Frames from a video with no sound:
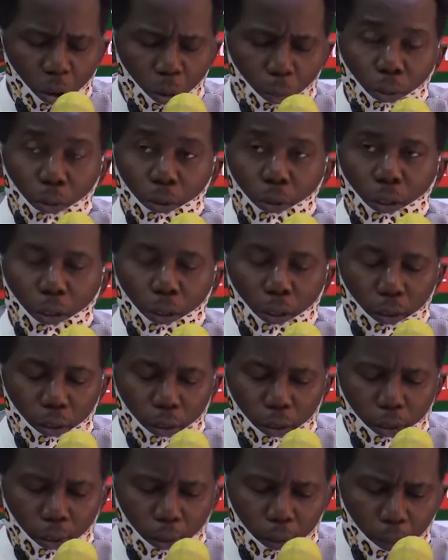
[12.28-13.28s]

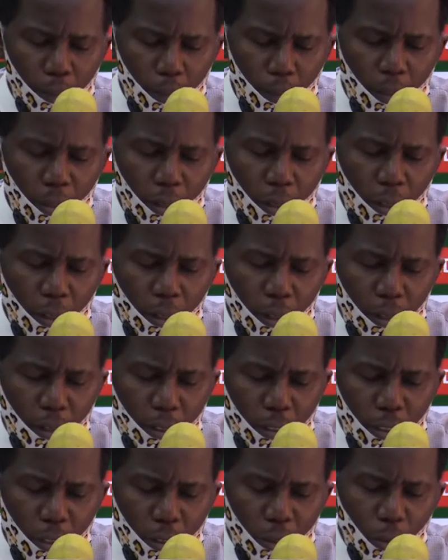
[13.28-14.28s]
Protocols.
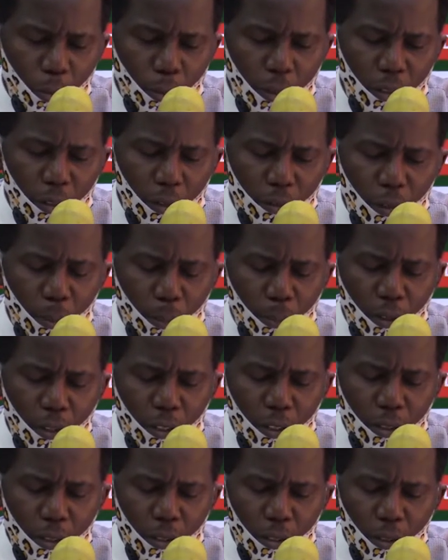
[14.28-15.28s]
Gentlemen of the
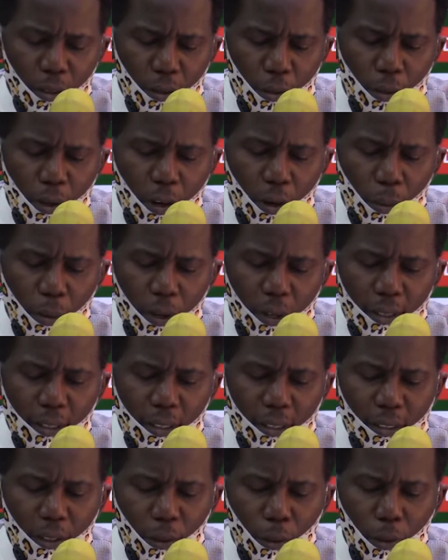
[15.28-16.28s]
press, you are aware
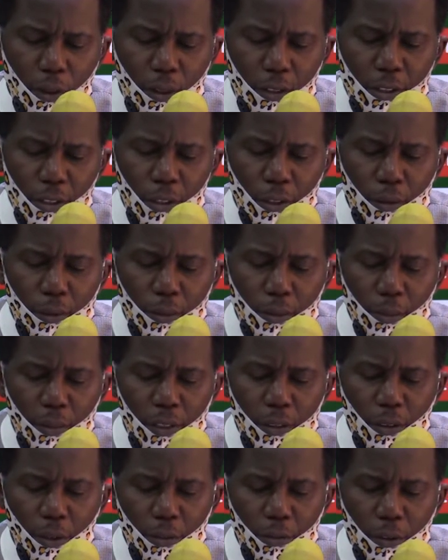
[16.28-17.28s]
that a coalition
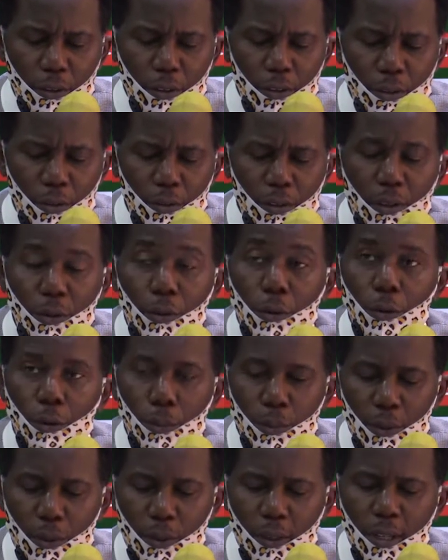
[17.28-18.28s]
made of 43
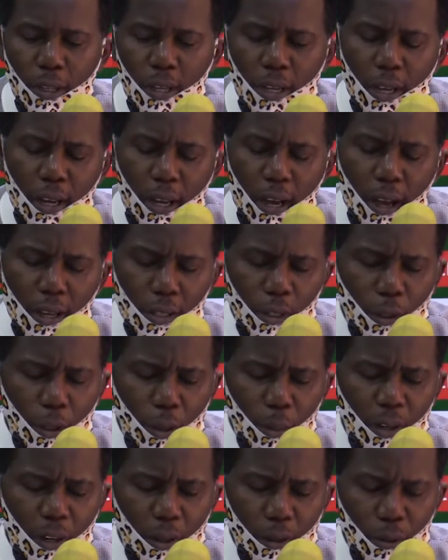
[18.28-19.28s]
groups has
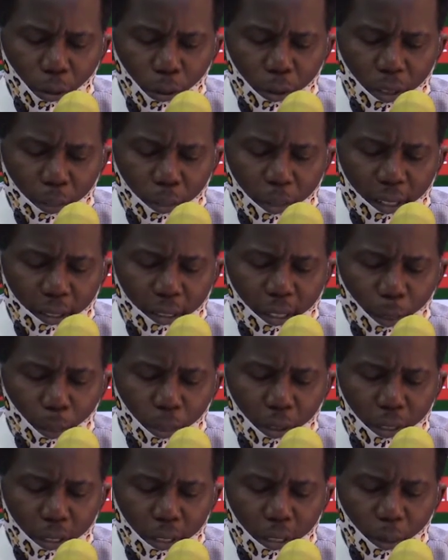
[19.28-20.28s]
come out to demand
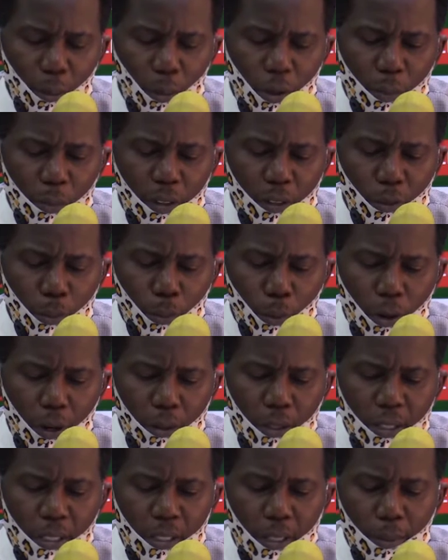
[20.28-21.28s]
that President Muhammadu
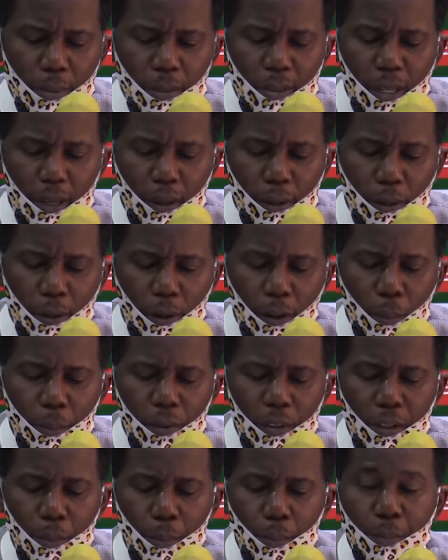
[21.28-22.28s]
Buhari steps down or
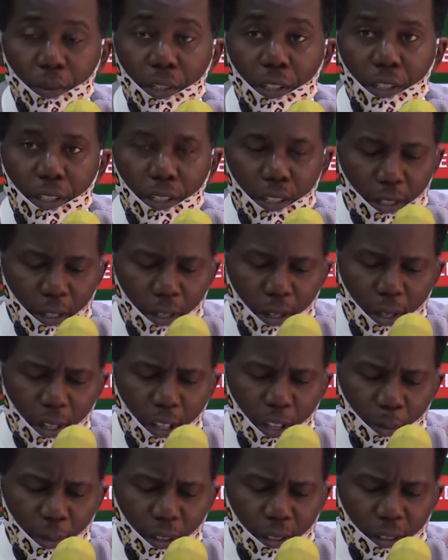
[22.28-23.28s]
be impeached
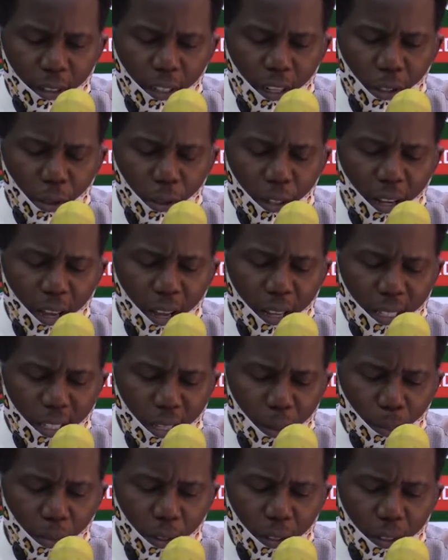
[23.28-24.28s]
by the National
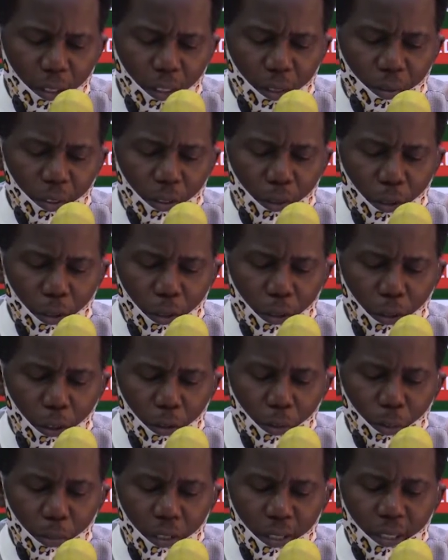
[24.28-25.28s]
Assembly if he does
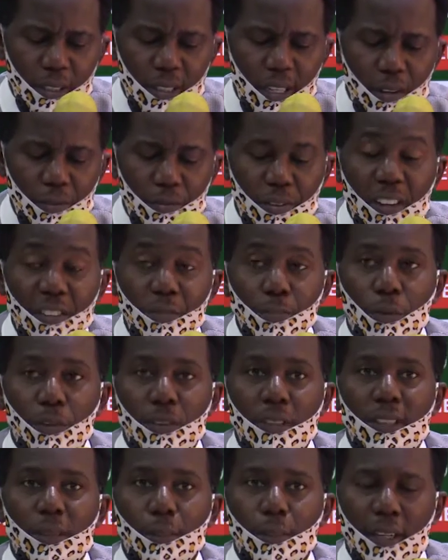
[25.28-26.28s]
not meet their
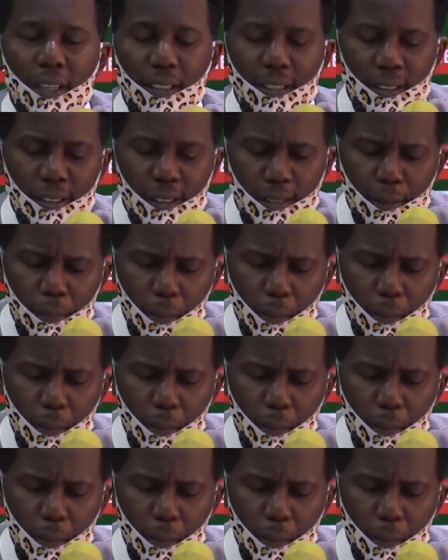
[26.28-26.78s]
5-point demand.